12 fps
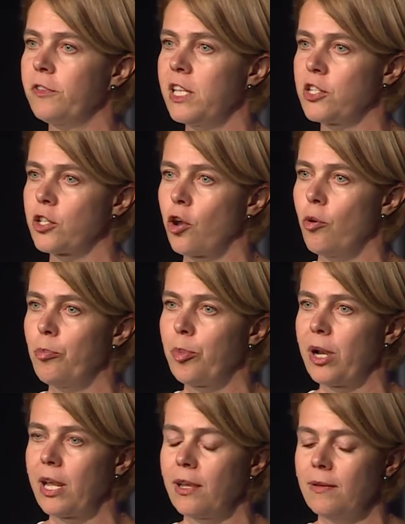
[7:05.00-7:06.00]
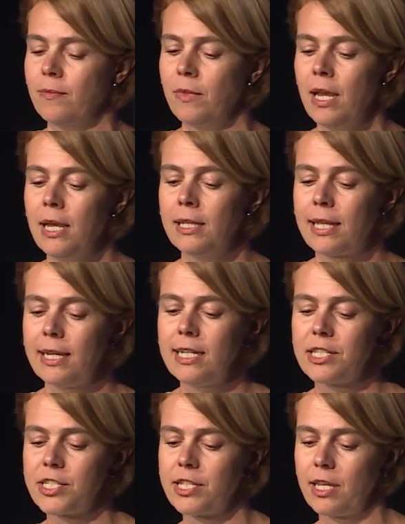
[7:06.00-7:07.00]
this company. Then
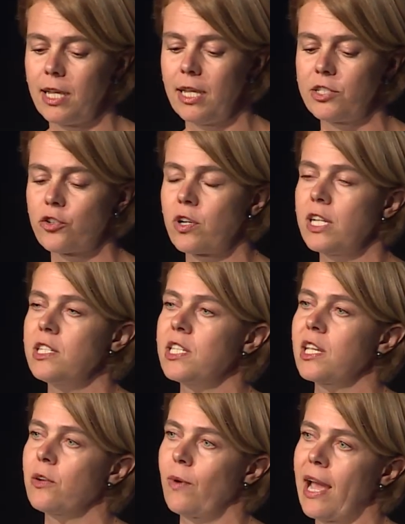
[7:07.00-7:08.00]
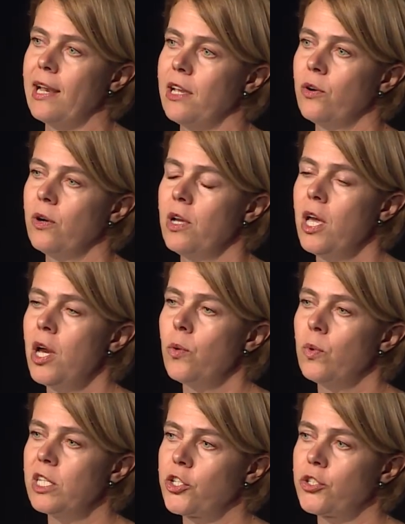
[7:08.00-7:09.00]
it's the intrinsic value,
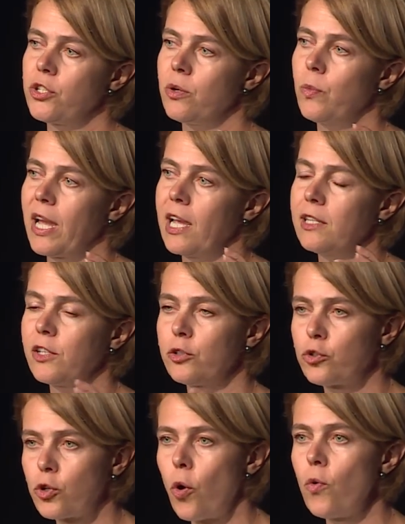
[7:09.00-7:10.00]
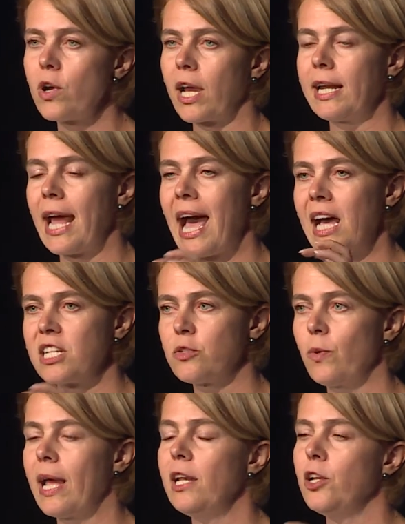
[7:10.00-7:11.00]
where the token has
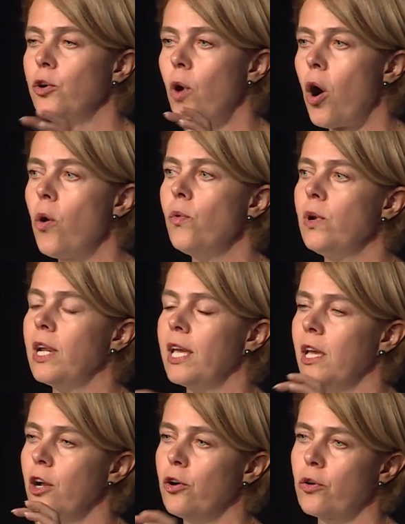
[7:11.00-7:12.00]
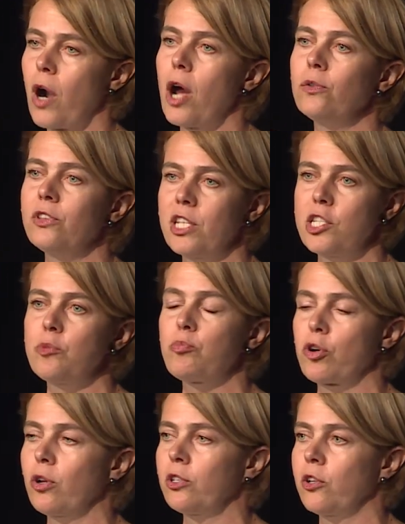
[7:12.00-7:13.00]
value only around this
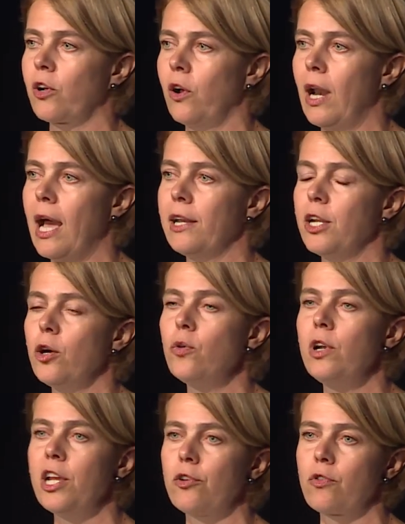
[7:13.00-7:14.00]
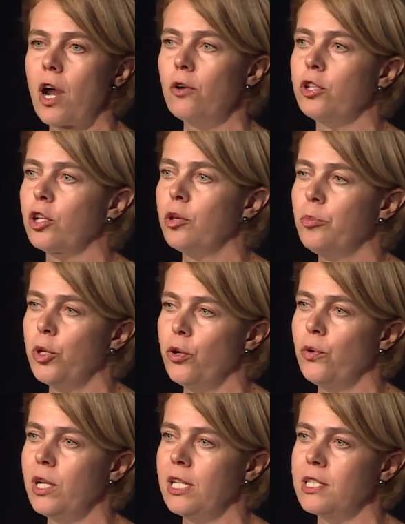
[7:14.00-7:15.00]
protocol and only around the
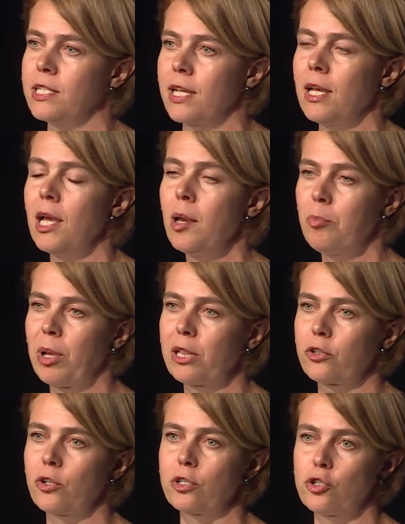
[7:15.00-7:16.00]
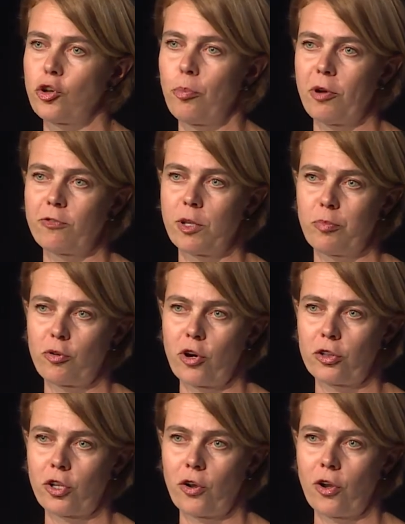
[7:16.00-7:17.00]
community built on top of the
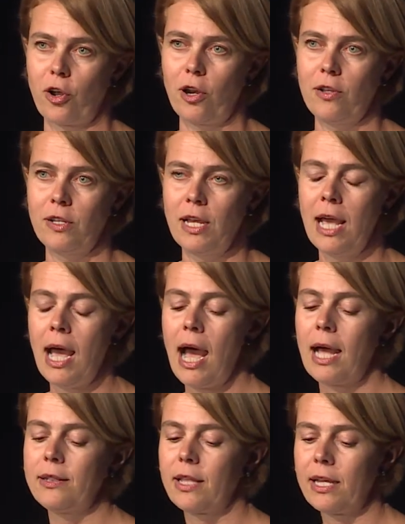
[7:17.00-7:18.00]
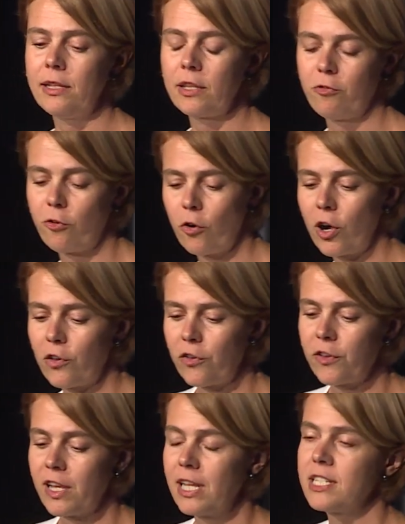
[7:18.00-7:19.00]
protocol. And then the
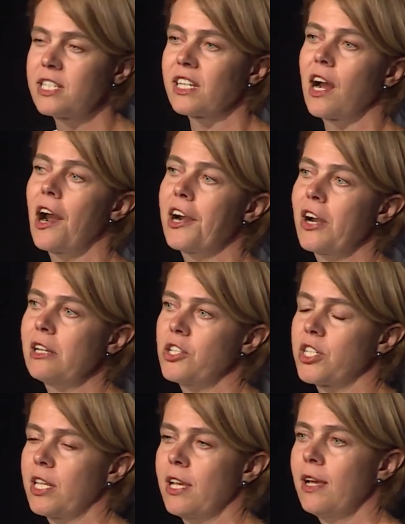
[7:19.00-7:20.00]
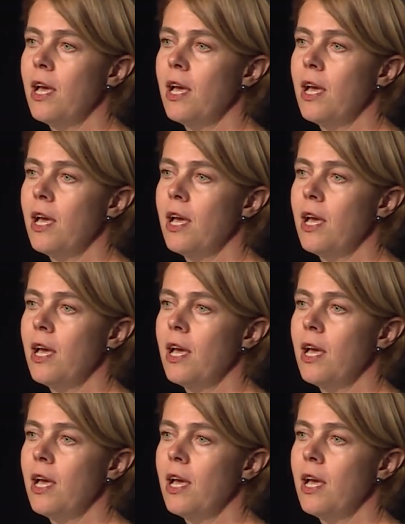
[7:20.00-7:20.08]
fourth is the currency,